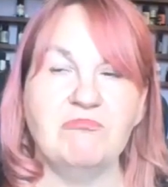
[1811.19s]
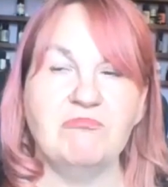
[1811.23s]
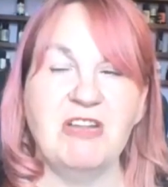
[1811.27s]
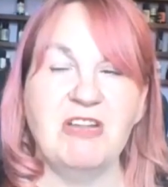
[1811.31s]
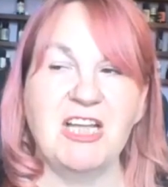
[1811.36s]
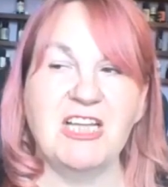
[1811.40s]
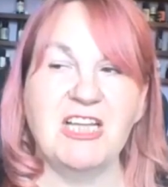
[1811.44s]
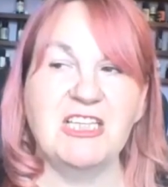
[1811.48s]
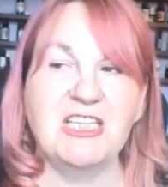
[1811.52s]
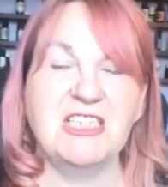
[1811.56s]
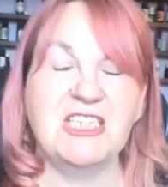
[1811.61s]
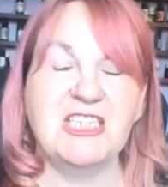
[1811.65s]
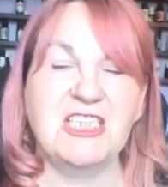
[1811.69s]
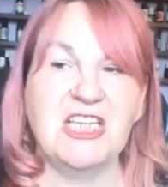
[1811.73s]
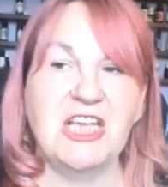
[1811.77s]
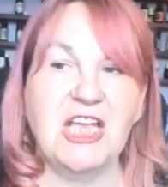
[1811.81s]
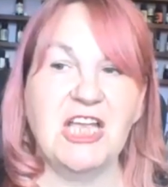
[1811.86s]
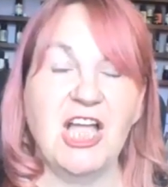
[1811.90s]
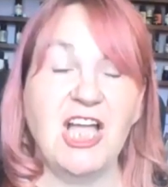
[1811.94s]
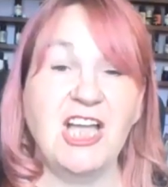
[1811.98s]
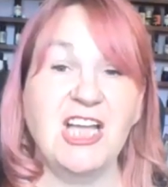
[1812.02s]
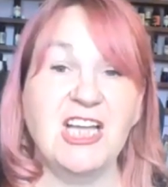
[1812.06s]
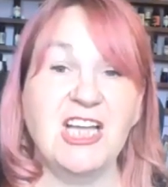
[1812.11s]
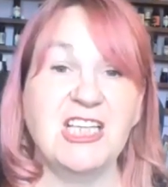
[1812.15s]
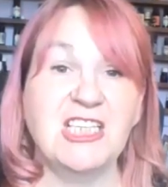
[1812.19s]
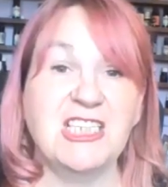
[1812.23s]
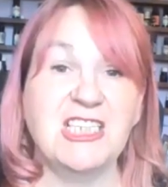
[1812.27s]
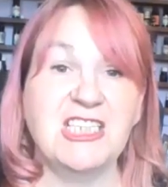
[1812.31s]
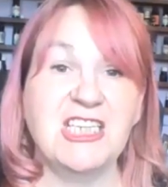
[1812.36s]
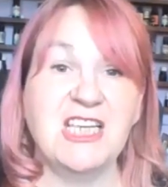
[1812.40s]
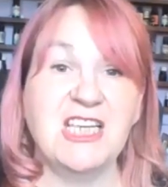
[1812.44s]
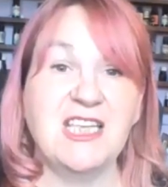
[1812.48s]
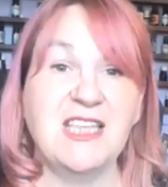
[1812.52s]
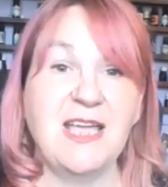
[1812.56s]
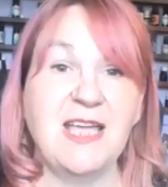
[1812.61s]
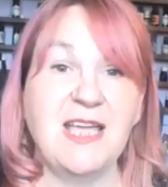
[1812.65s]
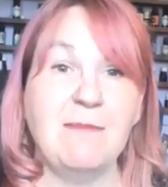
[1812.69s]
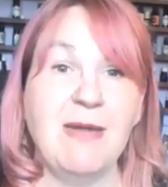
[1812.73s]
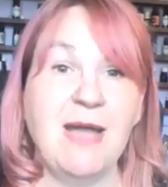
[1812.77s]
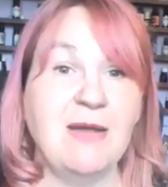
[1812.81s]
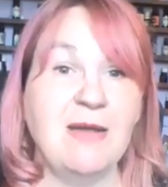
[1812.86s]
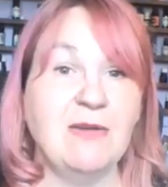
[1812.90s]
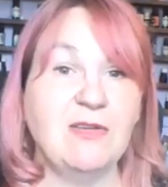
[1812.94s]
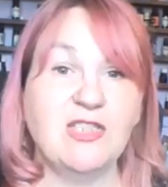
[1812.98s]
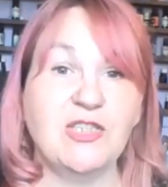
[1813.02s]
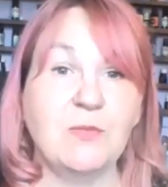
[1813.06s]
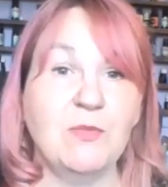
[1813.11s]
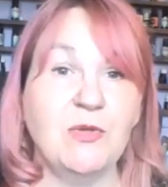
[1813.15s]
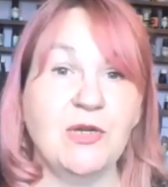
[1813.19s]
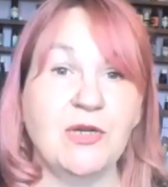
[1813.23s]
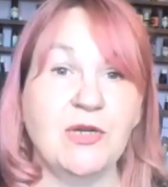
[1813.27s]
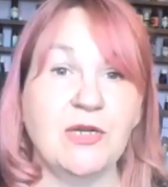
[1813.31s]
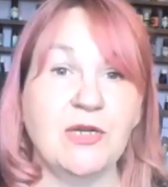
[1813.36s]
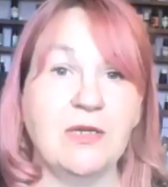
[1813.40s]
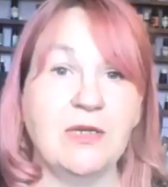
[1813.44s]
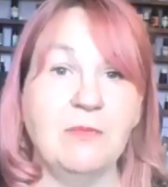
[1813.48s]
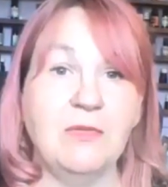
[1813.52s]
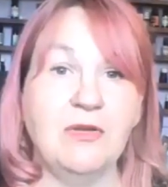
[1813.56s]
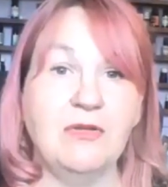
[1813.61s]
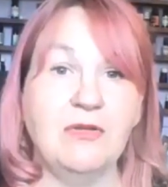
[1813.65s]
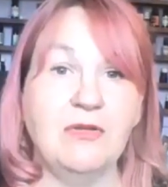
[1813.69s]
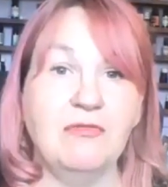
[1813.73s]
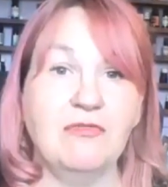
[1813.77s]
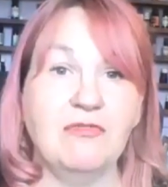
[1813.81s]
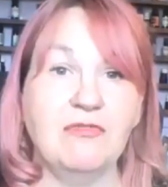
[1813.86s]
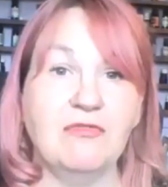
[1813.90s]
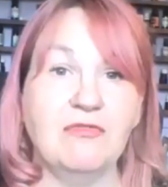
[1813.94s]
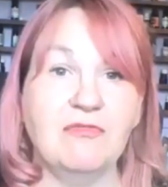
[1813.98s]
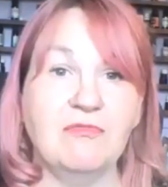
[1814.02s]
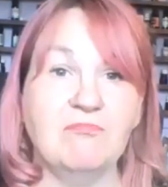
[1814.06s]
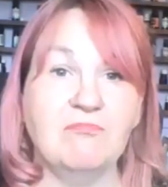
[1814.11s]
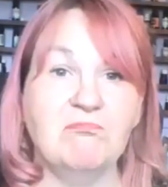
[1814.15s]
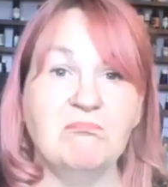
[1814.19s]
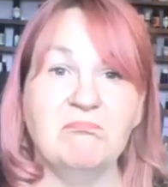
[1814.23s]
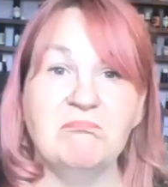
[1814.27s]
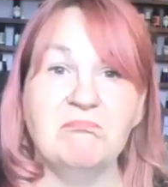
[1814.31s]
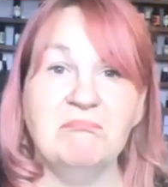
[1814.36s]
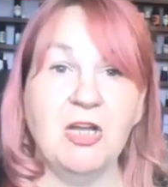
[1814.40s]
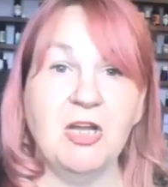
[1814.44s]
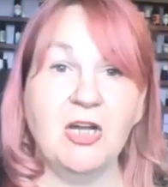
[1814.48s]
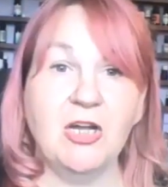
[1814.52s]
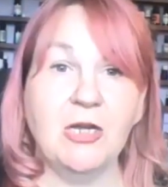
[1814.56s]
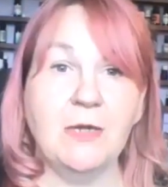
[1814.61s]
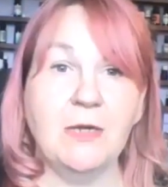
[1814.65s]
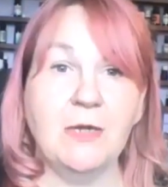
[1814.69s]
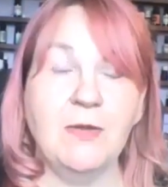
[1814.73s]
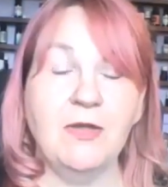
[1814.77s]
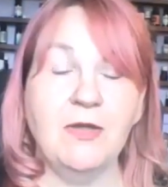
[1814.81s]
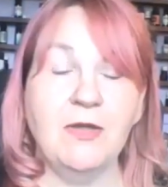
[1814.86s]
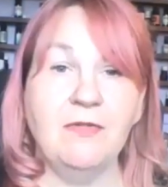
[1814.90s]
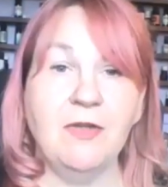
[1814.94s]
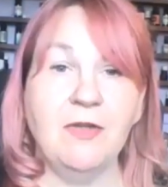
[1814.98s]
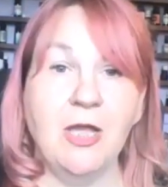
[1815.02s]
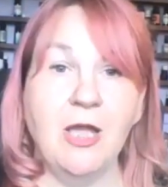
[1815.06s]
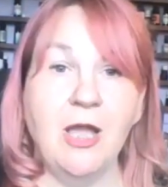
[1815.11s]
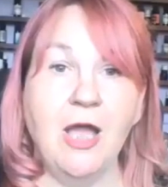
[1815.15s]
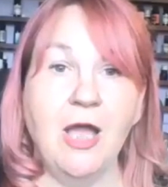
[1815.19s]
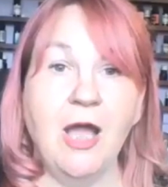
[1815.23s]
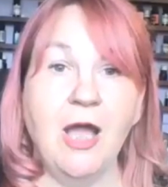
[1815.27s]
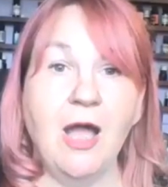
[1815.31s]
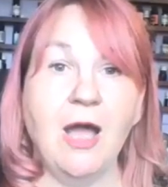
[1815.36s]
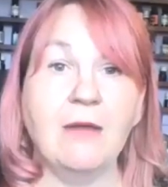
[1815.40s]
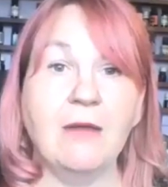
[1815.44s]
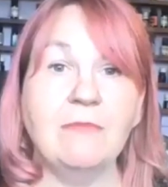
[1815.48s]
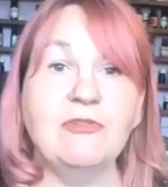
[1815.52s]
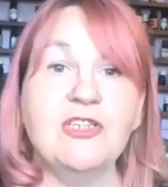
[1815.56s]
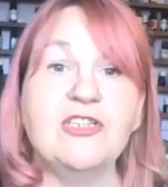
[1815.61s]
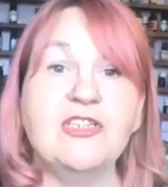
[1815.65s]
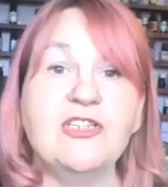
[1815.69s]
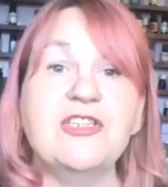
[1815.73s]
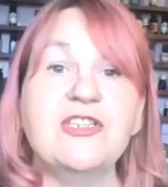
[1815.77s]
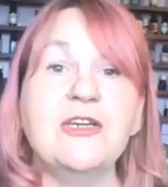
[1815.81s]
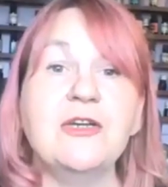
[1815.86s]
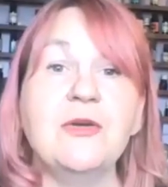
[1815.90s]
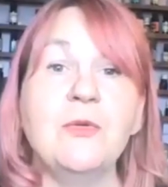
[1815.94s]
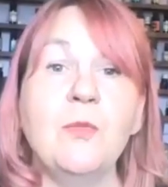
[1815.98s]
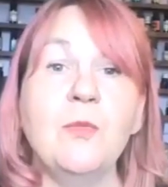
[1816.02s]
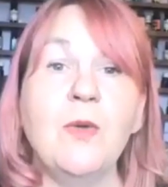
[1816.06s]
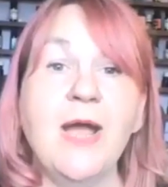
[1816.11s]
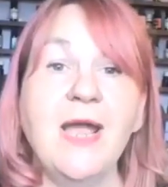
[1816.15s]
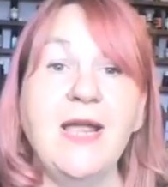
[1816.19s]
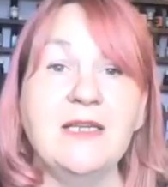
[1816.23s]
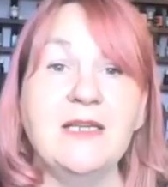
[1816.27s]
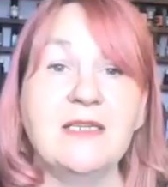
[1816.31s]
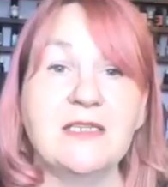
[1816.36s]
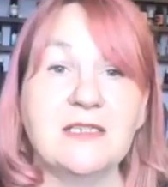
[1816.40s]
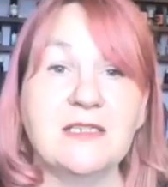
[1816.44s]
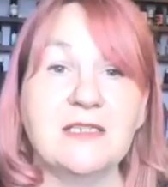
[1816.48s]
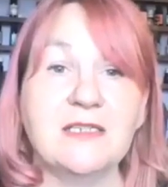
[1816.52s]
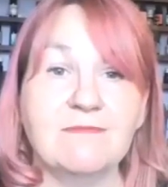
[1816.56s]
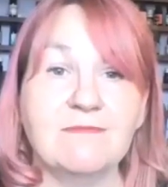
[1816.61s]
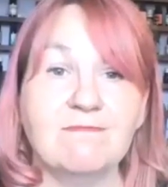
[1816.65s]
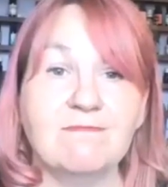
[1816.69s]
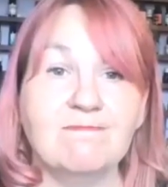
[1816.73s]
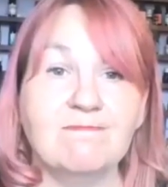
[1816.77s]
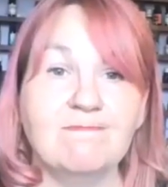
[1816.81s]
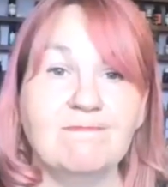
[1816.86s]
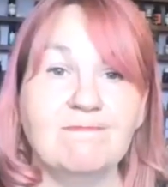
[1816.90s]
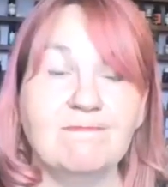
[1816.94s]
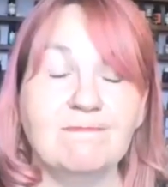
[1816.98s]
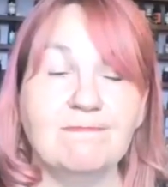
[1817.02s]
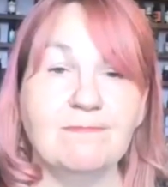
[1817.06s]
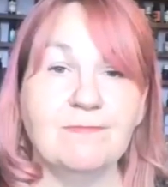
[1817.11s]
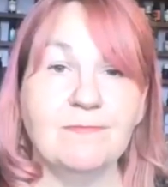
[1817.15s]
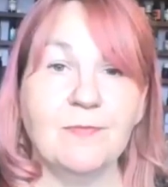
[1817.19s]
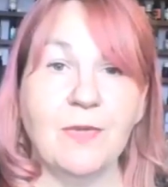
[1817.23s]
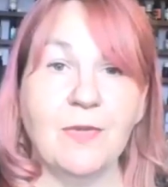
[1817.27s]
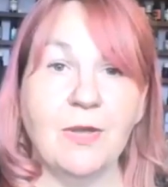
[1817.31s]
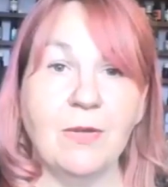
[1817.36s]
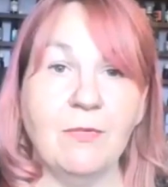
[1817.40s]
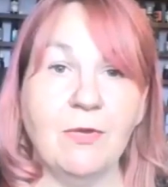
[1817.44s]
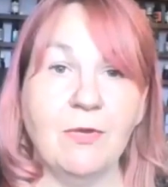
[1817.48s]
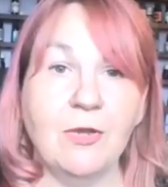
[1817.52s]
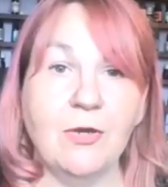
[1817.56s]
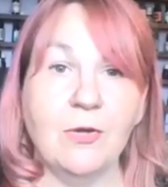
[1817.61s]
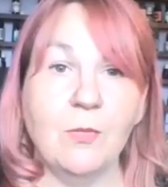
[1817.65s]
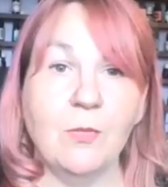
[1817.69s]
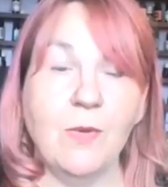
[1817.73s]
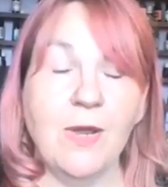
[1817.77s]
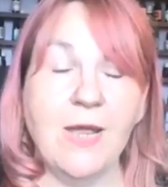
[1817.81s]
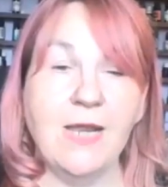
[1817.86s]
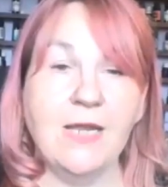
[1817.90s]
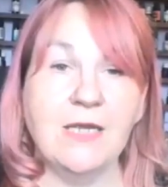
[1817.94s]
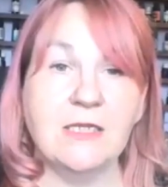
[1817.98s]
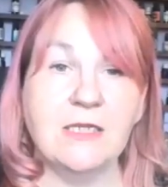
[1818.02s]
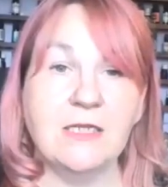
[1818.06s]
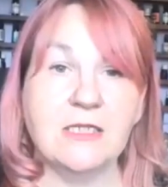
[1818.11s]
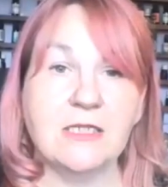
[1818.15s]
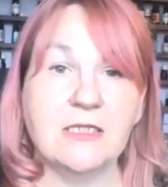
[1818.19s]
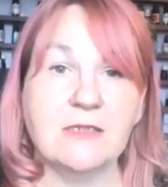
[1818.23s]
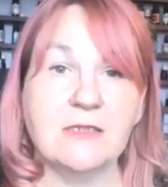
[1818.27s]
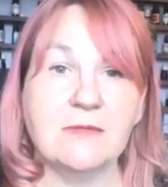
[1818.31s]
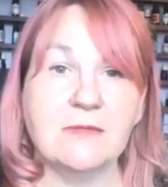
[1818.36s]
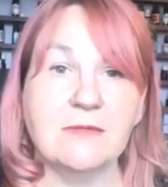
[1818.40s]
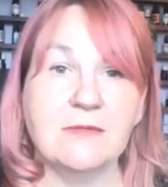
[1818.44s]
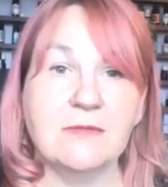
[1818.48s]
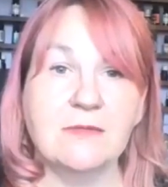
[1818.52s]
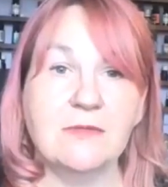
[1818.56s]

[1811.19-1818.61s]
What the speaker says: I can see that mouse. I'm not going to move. Not going to move. I'm just going to wait. I'm going to wait.